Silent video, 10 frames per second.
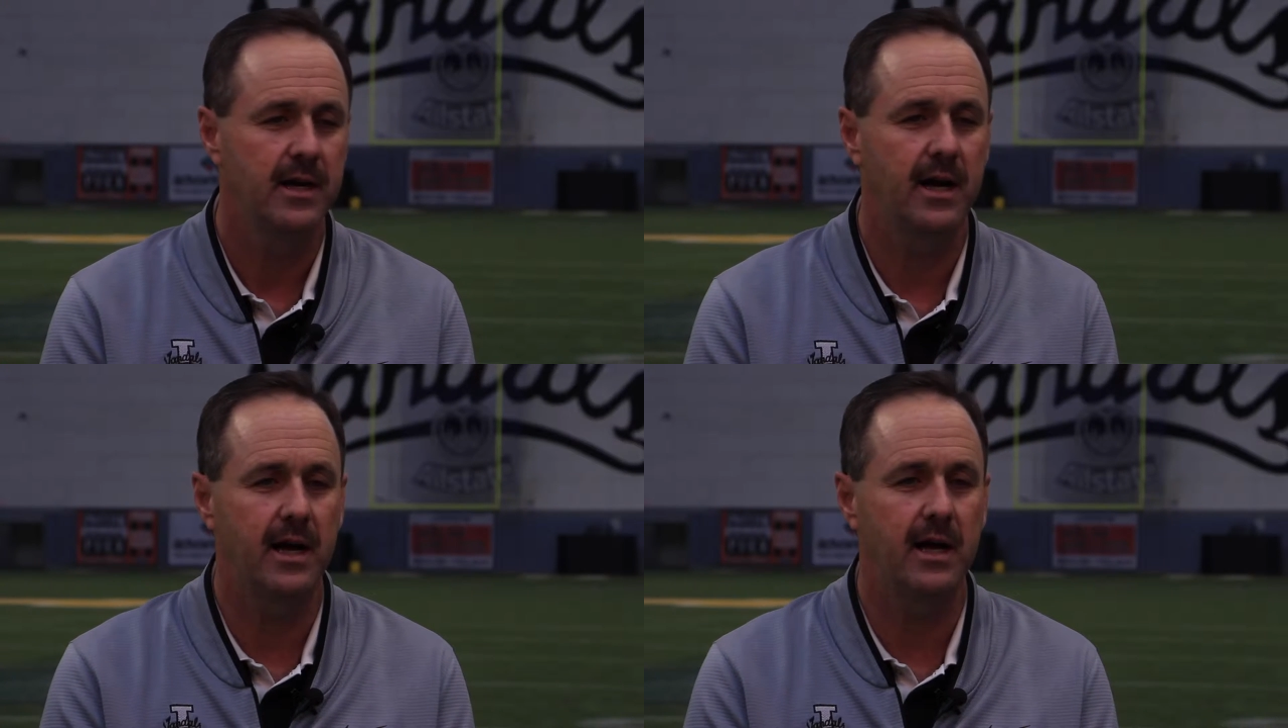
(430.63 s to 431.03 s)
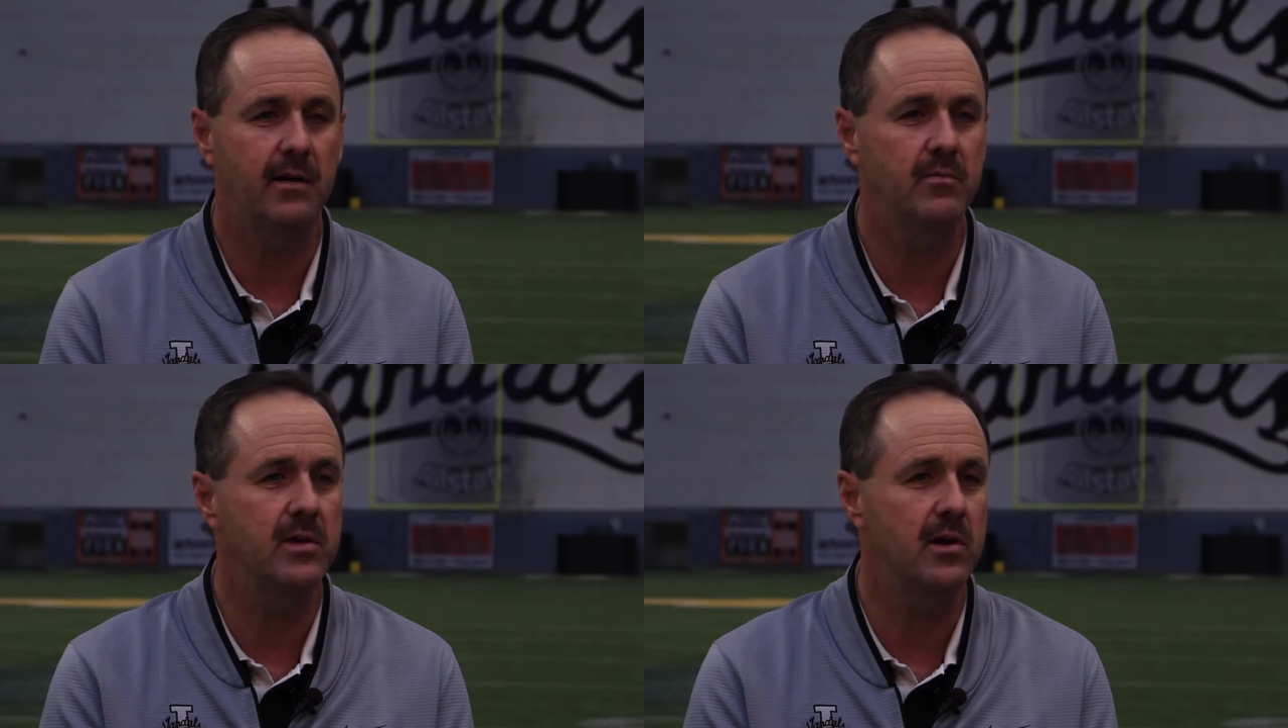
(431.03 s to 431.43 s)

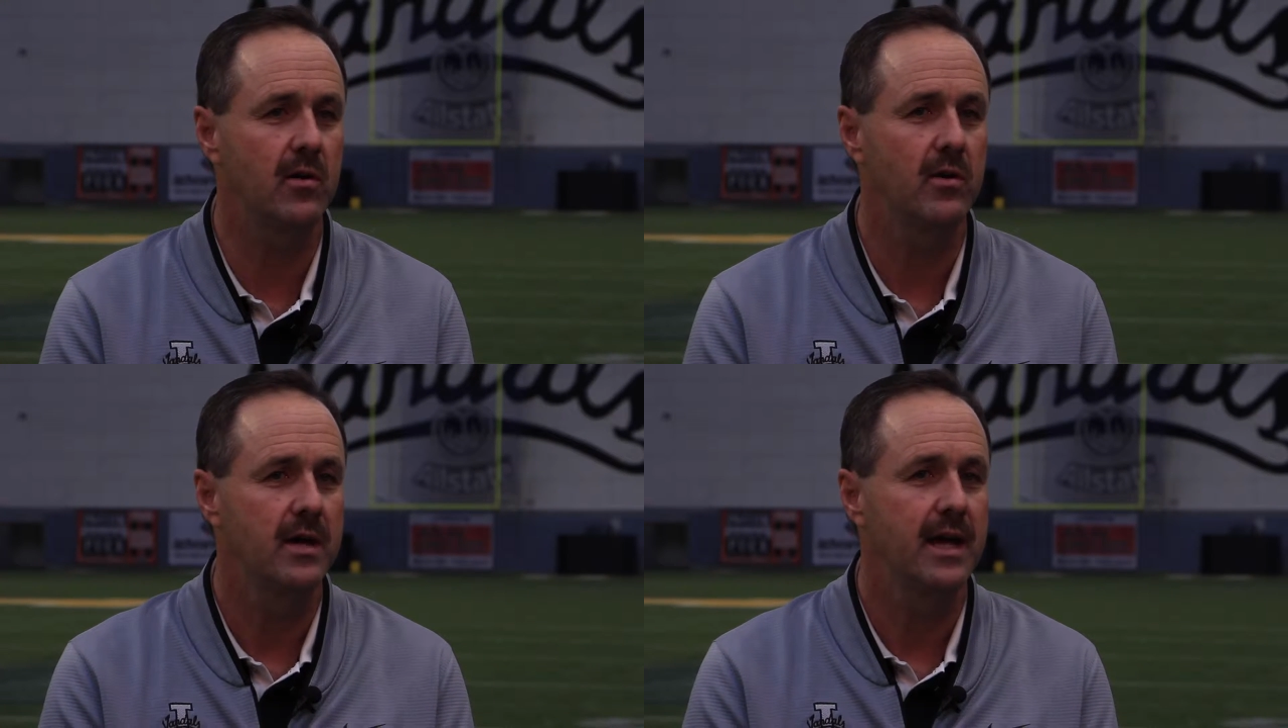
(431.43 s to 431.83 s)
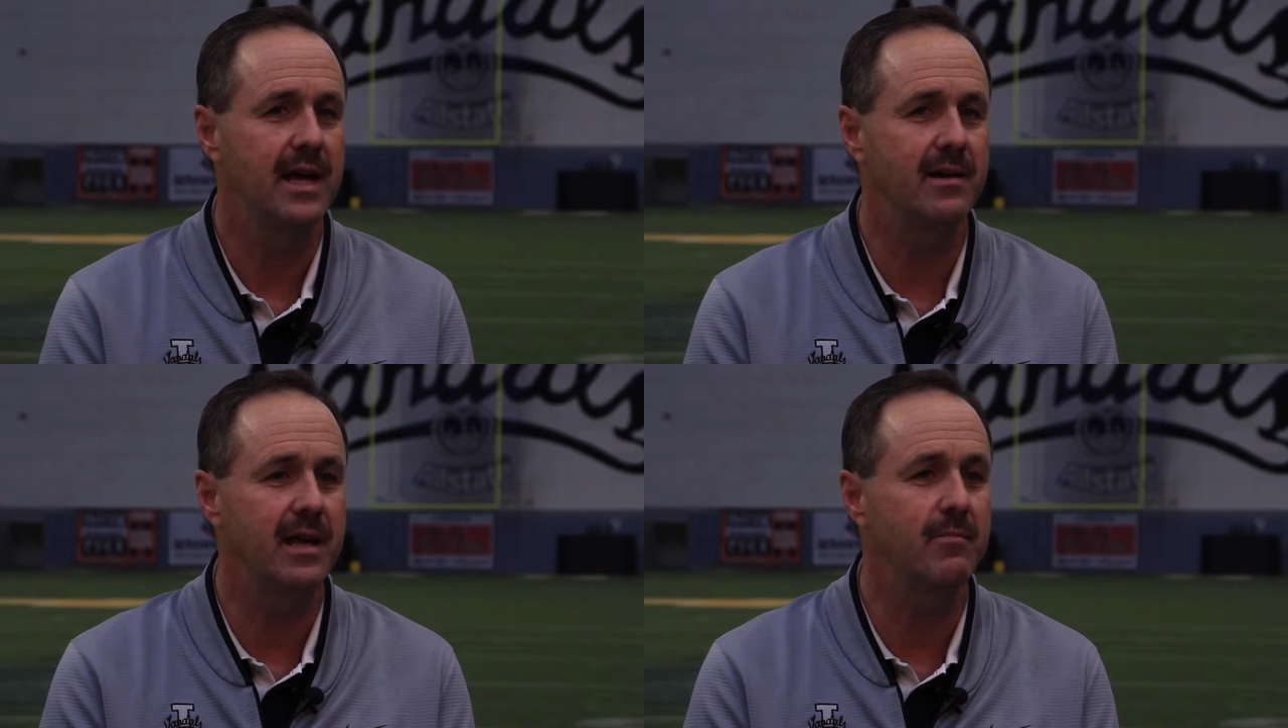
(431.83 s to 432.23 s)
uh, you know,
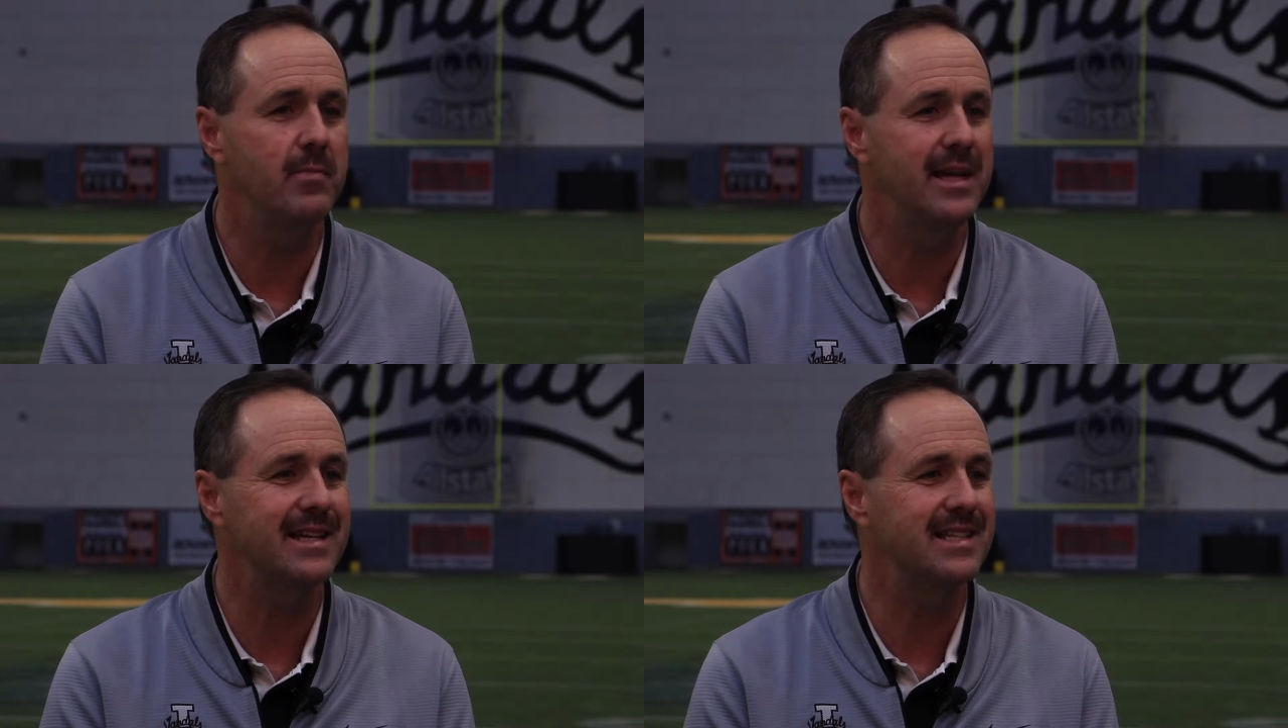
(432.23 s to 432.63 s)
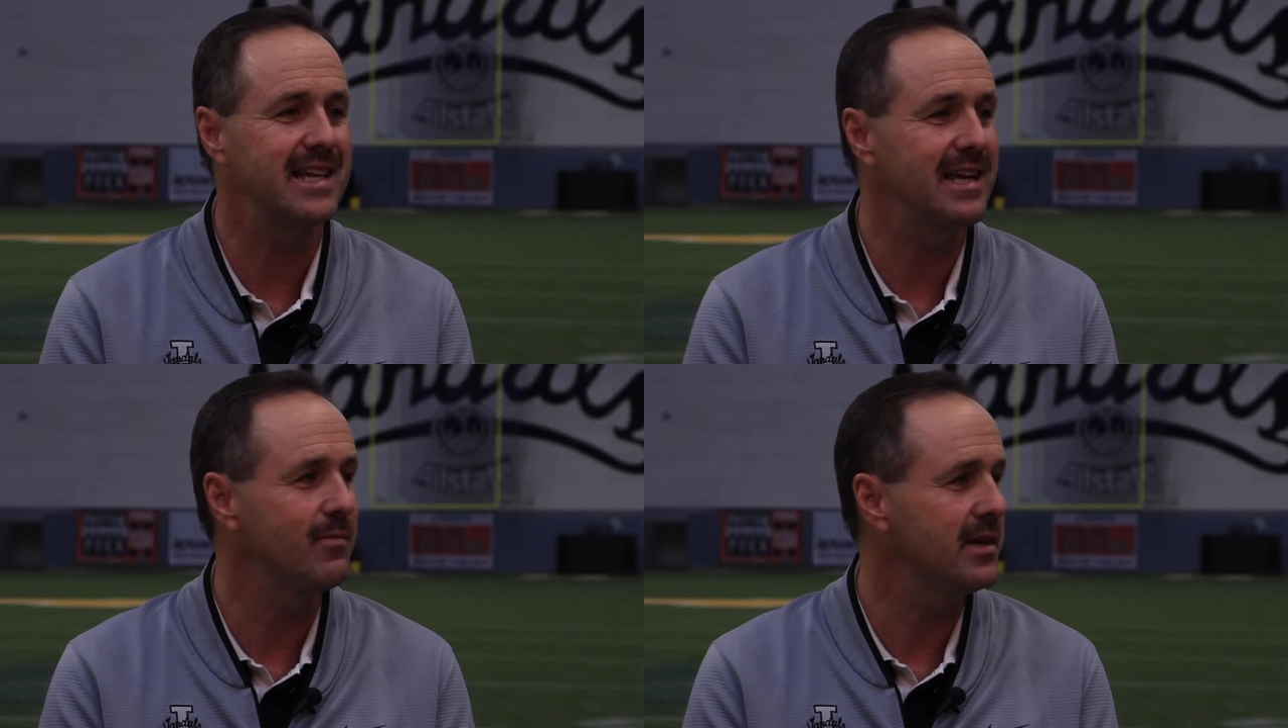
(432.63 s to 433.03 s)
and and be a
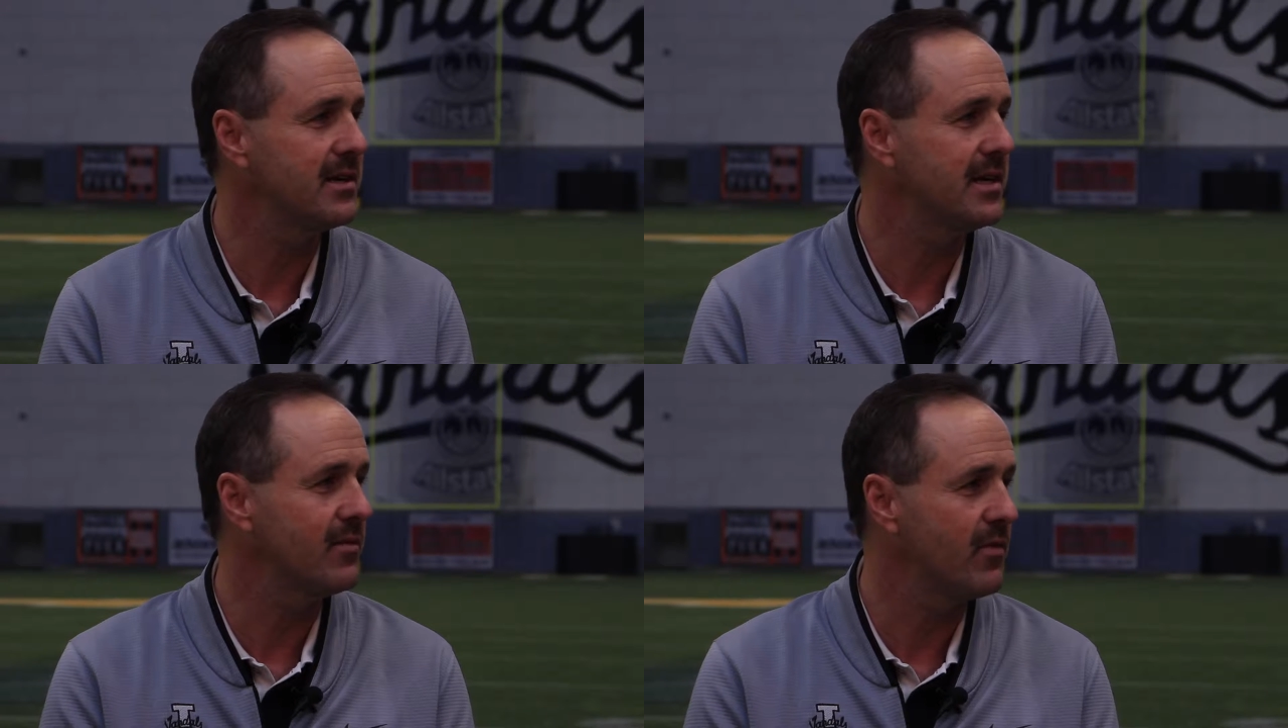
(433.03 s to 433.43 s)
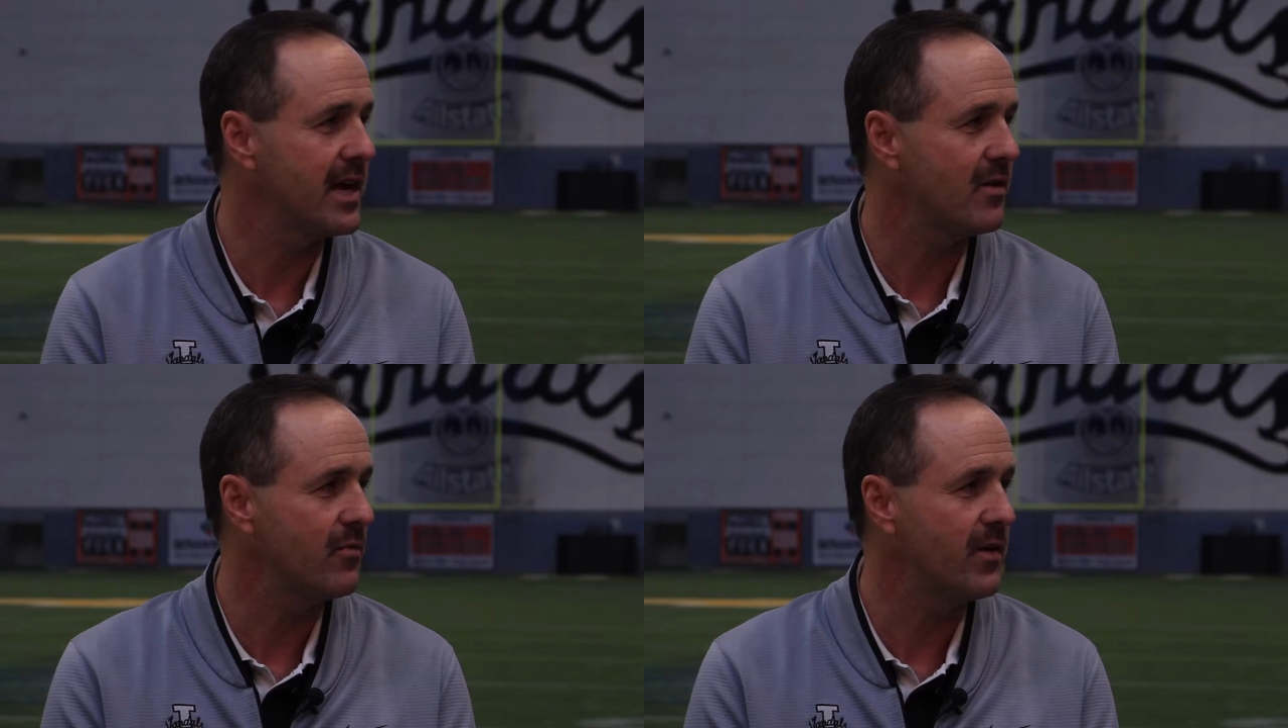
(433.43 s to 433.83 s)
team that that
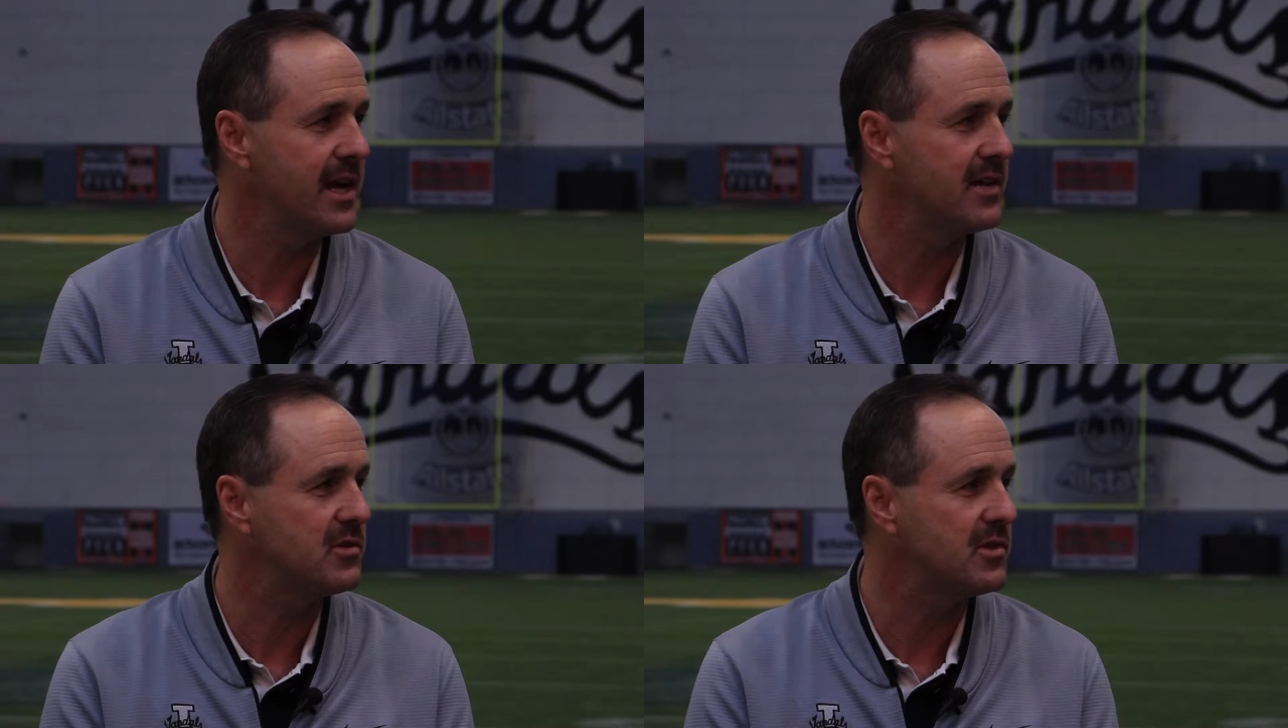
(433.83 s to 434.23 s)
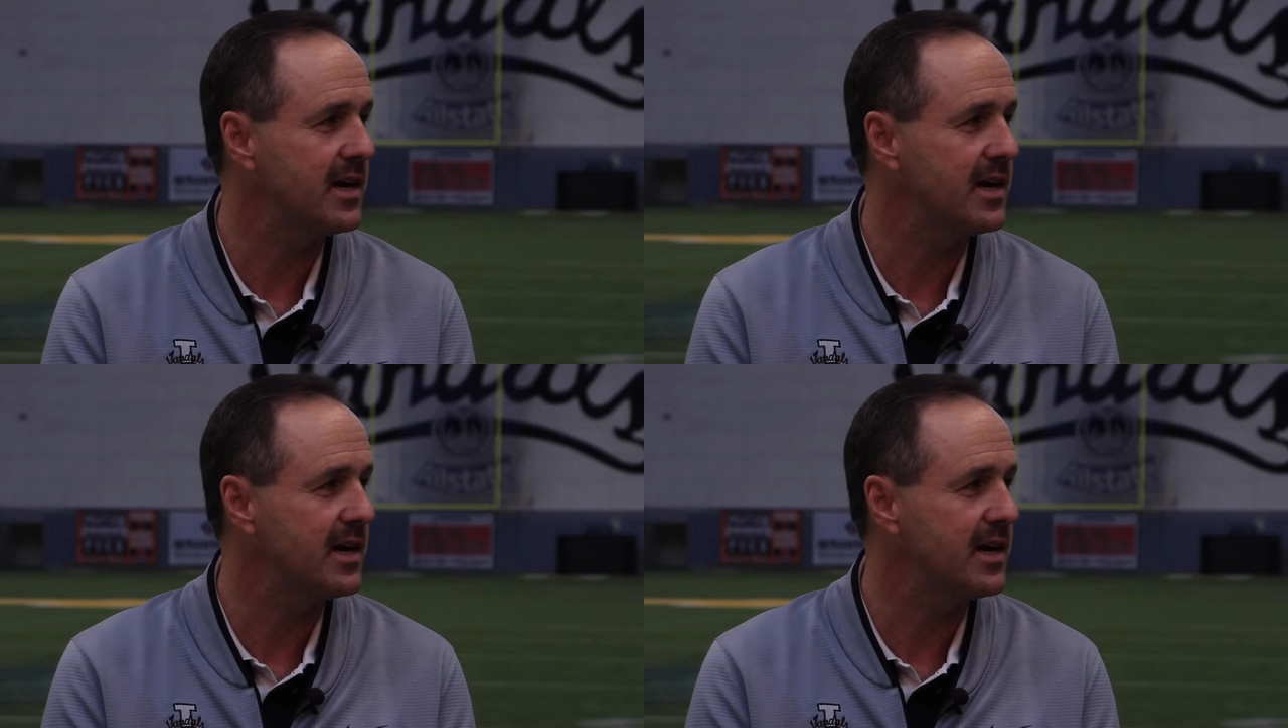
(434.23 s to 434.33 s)
Vandal fans.